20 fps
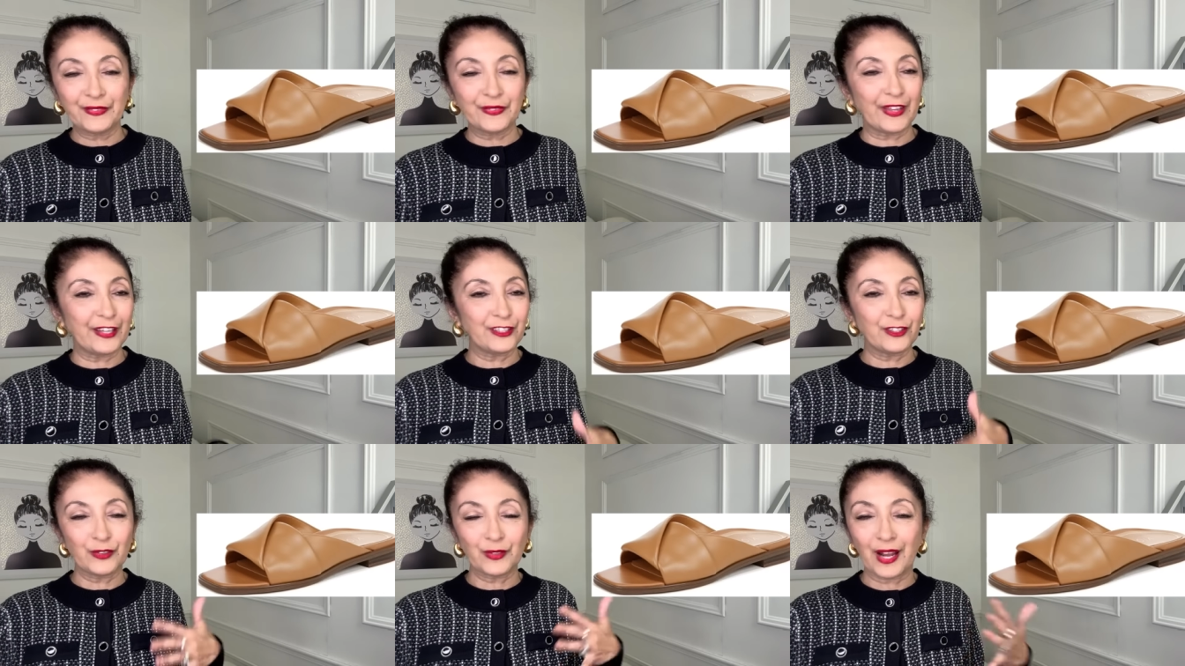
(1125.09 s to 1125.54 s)

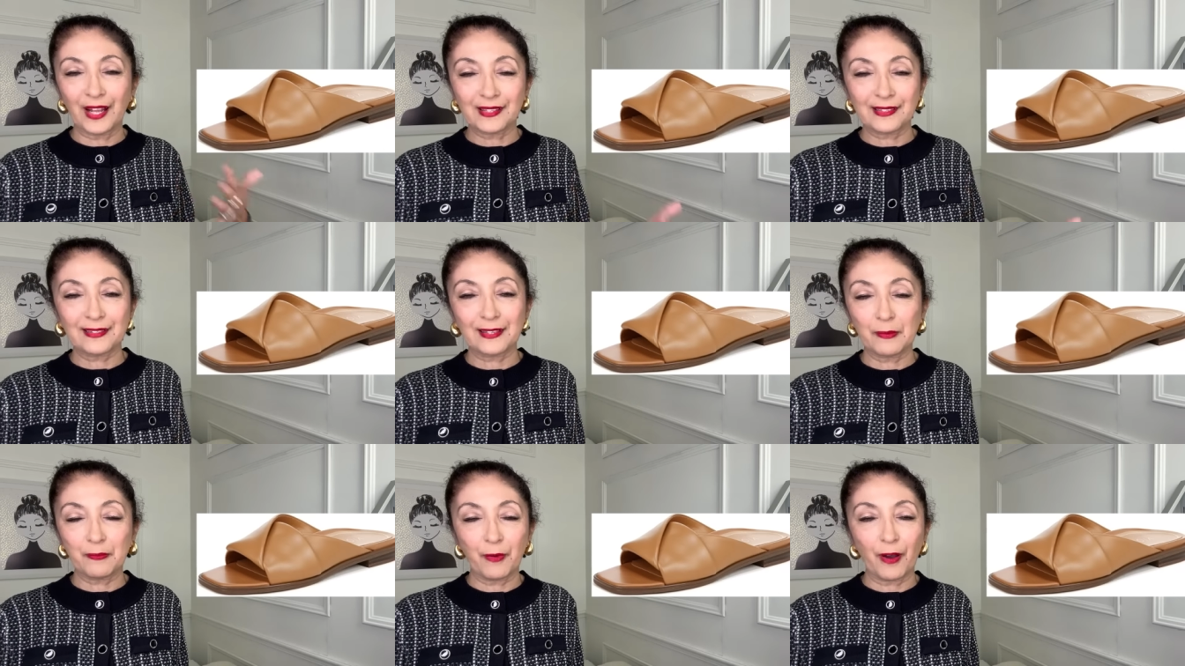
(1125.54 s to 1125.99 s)
They do not
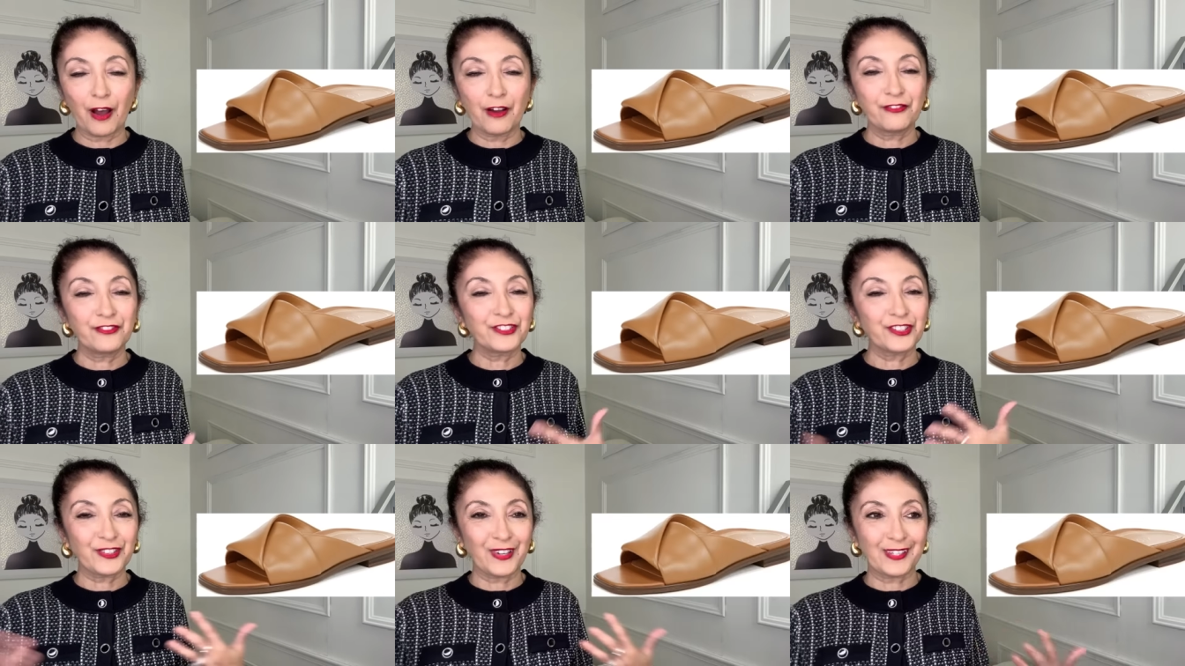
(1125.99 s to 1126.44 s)
slip
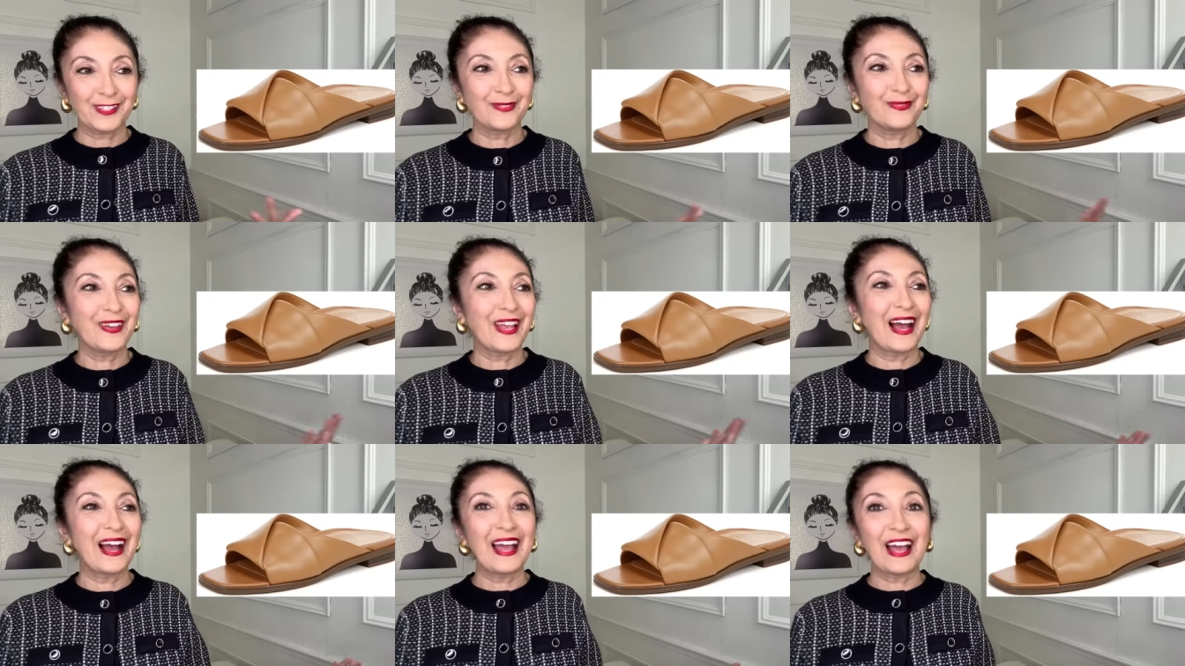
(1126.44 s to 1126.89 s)
off. Trust
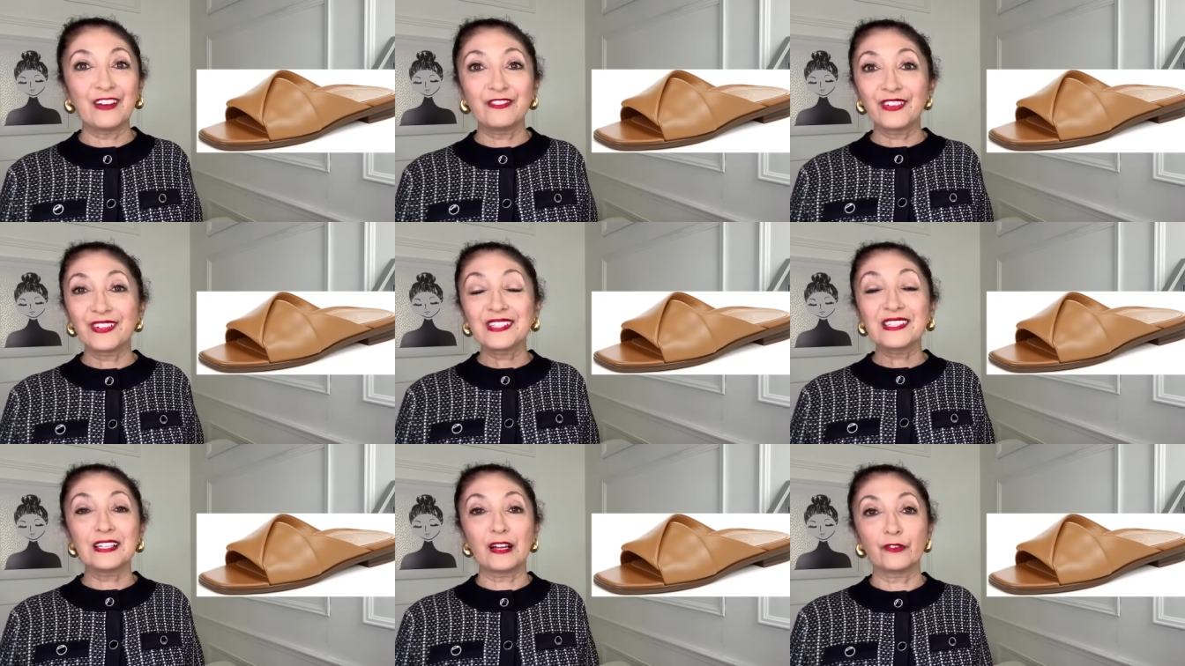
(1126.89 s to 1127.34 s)
me, I have
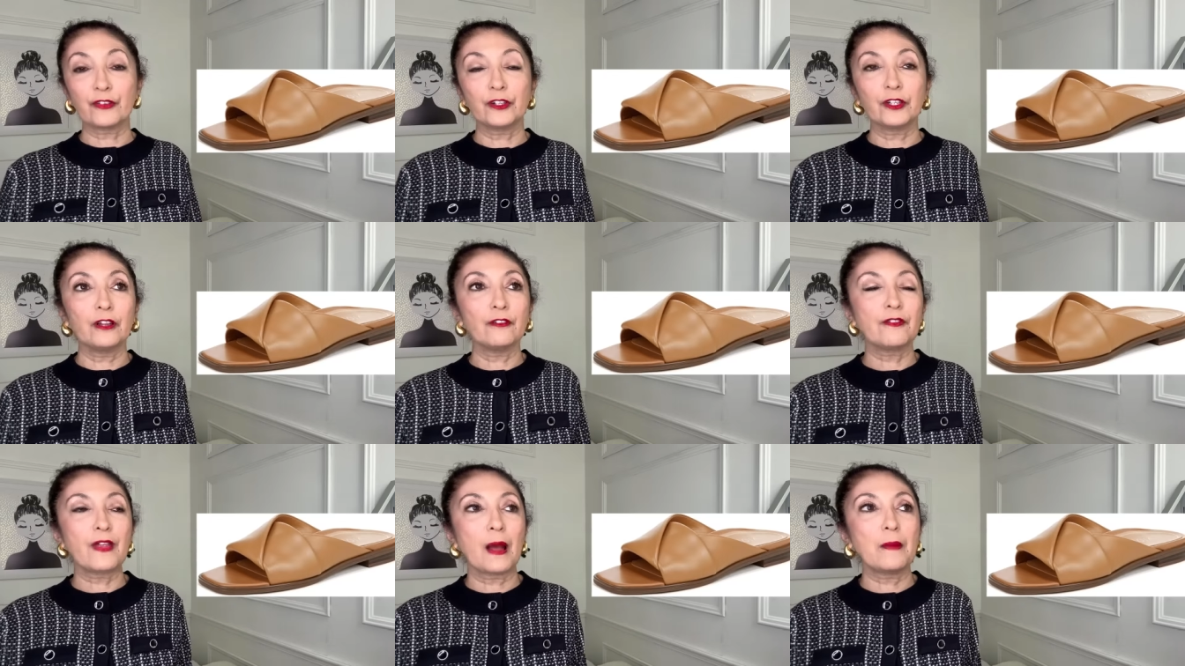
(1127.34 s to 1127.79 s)
several
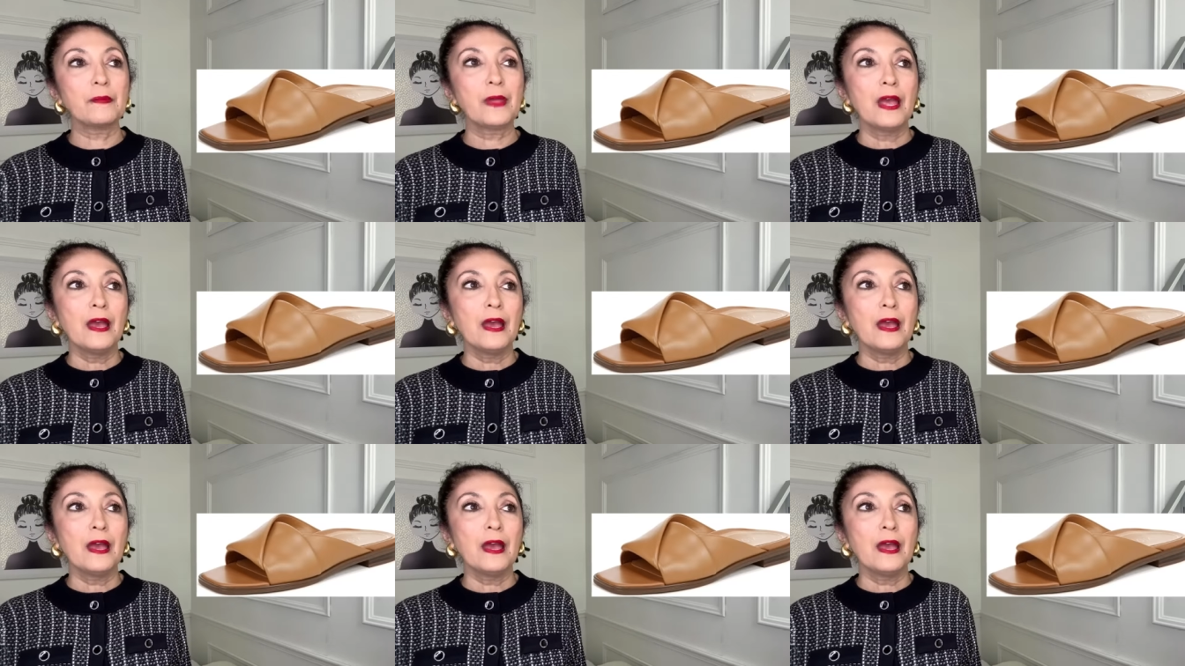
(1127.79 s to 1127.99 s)
of them.